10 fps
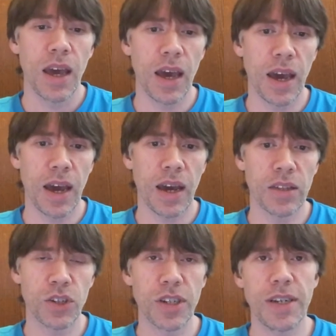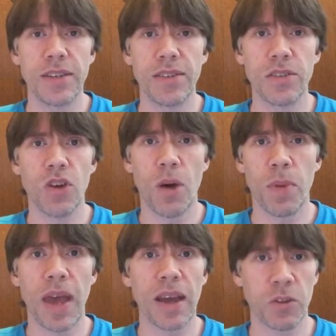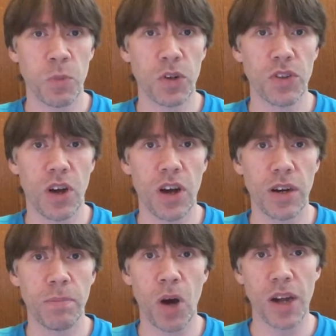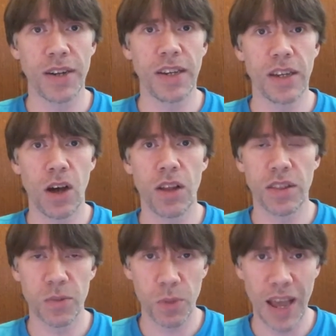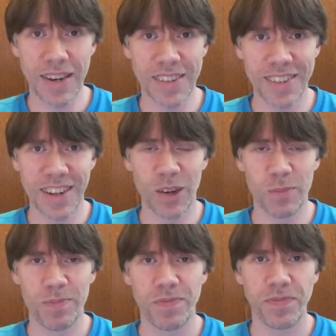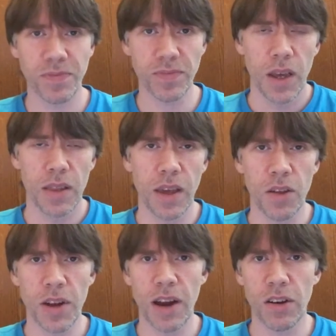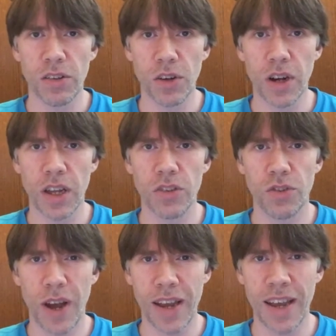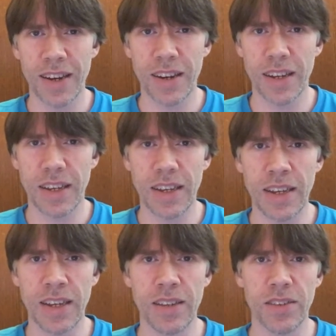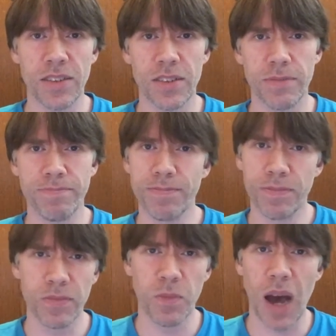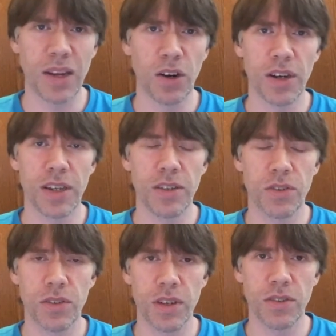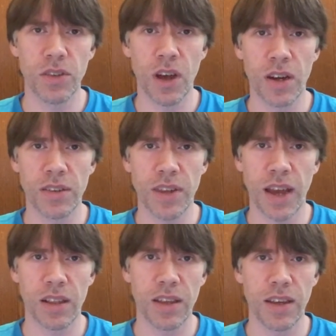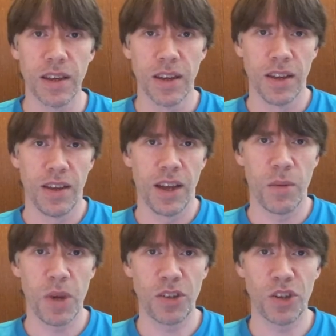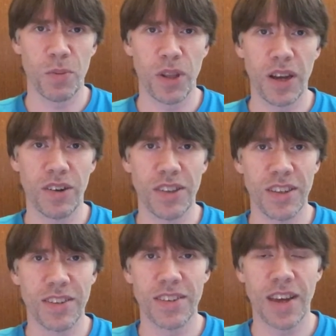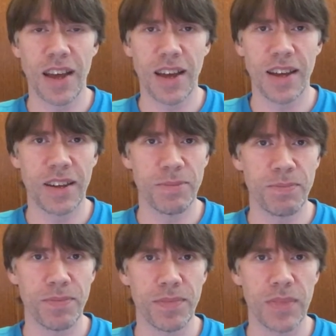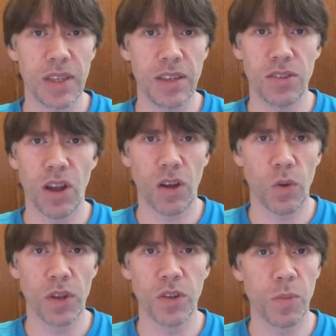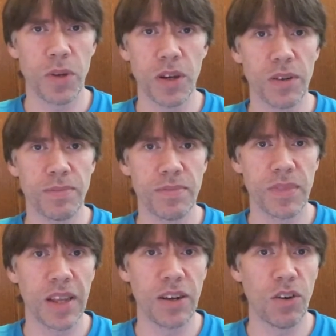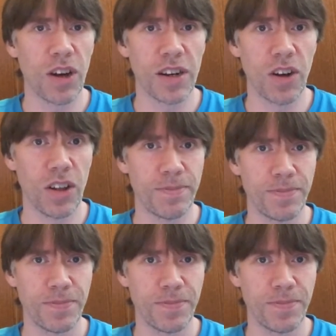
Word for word: And she is the top expert on botany on this planet now. The other character, Dragan, he's minor. He's, he's not exactly a major player in this. Uh, he's not going to appear later on at all.